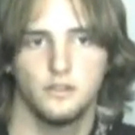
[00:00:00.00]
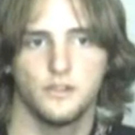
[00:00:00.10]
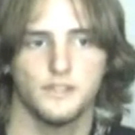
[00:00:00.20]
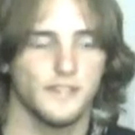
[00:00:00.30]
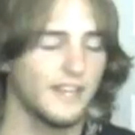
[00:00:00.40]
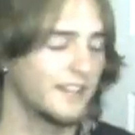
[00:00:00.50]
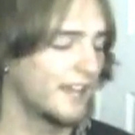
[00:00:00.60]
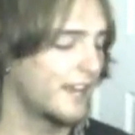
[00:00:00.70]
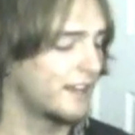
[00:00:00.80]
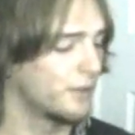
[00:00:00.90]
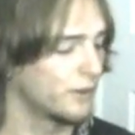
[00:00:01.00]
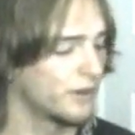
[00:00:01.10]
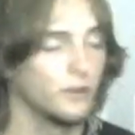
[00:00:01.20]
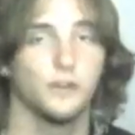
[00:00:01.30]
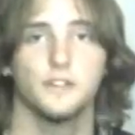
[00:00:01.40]
Just like that, and then we're
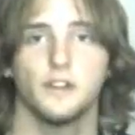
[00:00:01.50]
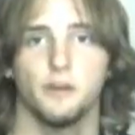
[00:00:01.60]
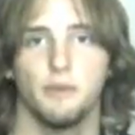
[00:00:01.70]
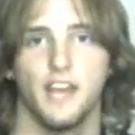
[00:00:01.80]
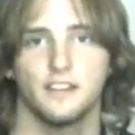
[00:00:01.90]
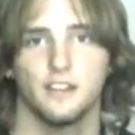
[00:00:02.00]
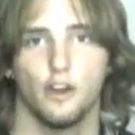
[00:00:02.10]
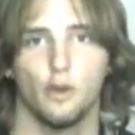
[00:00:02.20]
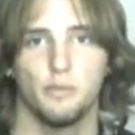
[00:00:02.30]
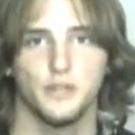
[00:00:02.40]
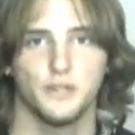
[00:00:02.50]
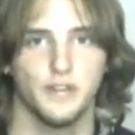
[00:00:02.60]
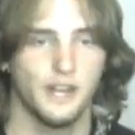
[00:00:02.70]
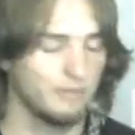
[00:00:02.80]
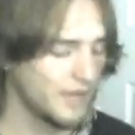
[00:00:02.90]
going to return back to the open
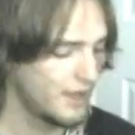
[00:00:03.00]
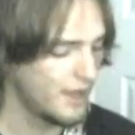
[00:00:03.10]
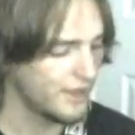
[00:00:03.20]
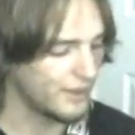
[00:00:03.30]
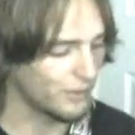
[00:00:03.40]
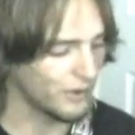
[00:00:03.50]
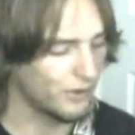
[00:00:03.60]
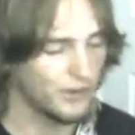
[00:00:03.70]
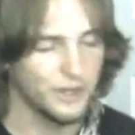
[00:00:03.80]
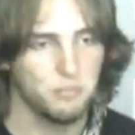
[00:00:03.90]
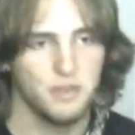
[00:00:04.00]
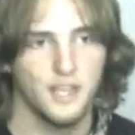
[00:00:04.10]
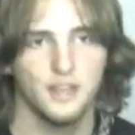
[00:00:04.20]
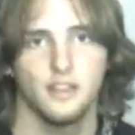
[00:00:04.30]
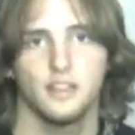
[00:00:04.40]
shape. Then we're going to
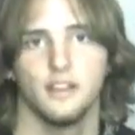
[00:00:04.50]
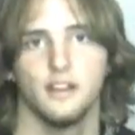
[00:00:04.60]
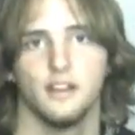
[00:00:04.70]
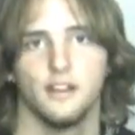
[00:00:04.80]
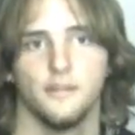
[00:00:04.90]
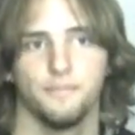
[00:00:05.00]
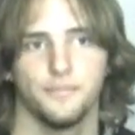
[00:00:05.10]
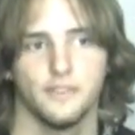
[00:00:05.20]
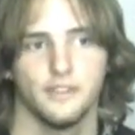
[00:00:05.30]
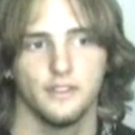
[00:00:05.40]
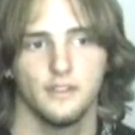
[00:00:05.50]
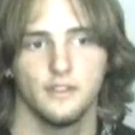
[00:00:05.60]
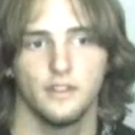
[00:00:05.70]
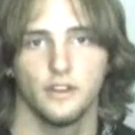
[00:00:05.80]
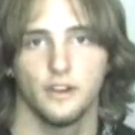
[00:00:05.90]
pick the
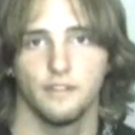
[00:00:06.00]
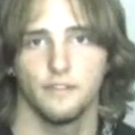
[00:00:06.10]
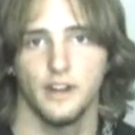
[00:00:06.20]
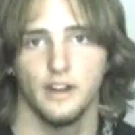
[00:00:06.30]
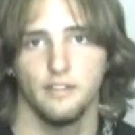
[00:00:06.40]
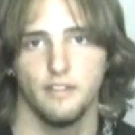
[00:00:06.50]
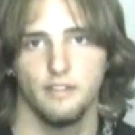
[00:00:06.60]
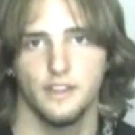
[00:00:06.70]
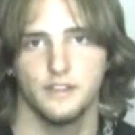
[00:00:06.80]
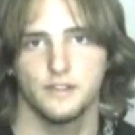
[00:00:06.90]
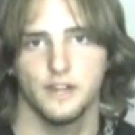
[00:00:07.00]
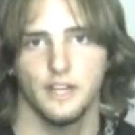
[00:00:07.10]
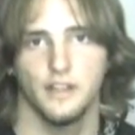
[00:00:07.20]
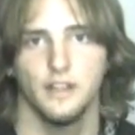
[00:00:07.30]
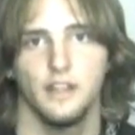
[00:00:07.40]
3rd fret of the 5th
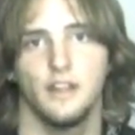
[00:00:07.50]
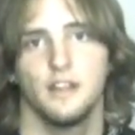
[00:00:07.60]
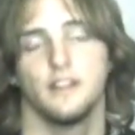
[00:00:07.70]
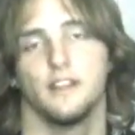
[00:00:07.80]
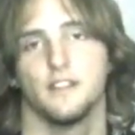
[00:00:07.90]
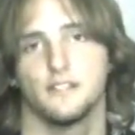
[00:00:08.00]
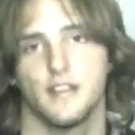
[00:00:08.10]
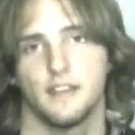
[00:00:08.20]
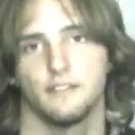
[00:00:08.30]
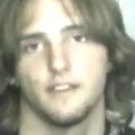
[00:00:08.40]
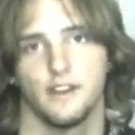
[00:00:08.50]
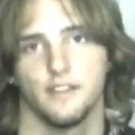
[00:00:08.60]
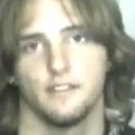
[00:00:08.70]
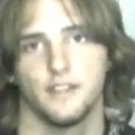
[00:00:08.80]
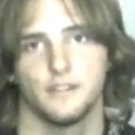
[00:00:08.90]
string, then the 2nd fret of
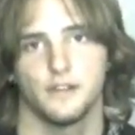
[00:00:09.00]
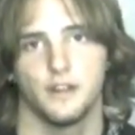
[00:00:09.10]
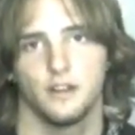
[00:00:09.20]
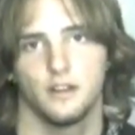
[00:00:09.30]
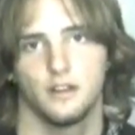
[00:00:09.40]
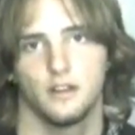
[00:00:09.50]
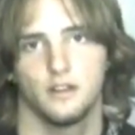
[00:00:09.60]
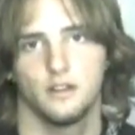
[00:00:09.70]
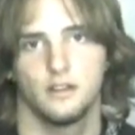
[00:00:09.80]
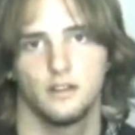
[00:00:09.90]
the 5th string.